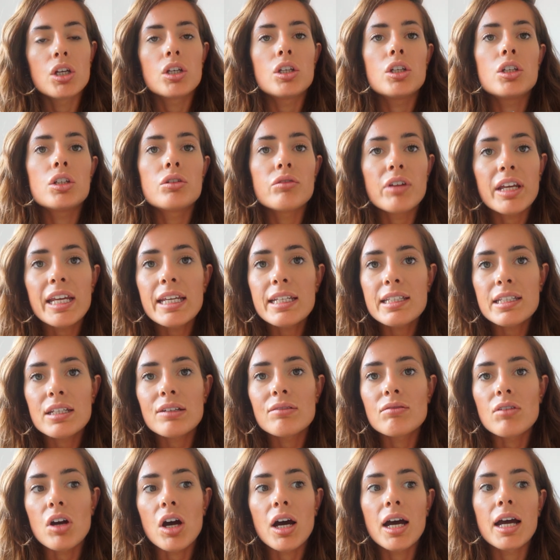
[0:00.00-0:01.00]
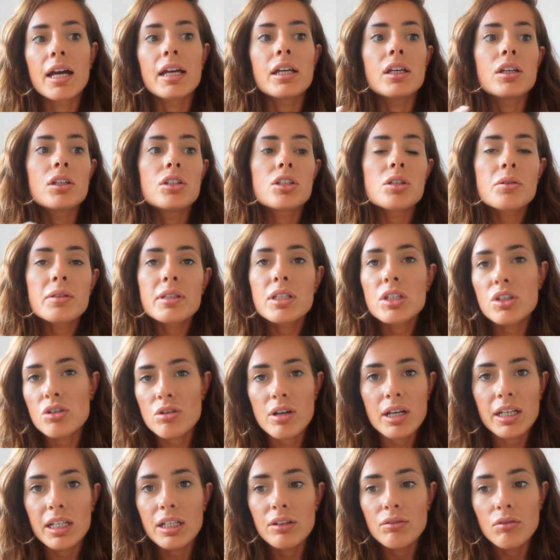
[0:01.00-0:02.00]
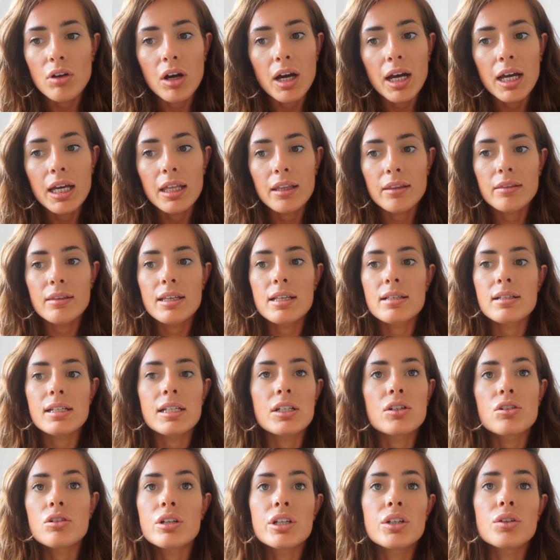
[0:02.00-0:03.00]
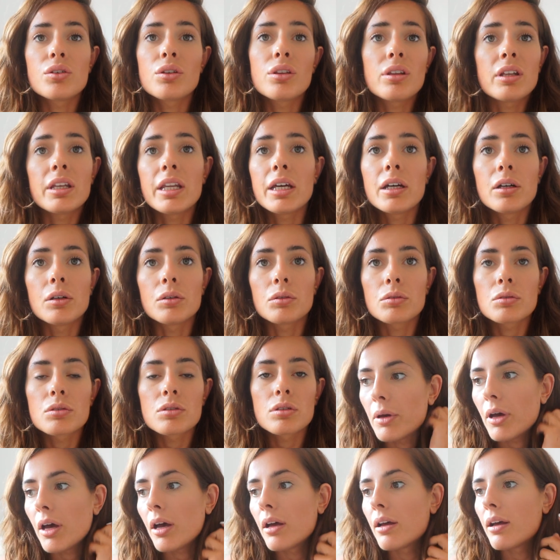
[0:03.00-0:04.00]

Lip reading: you're eating right, you're doing the training right, there's literally nothing else.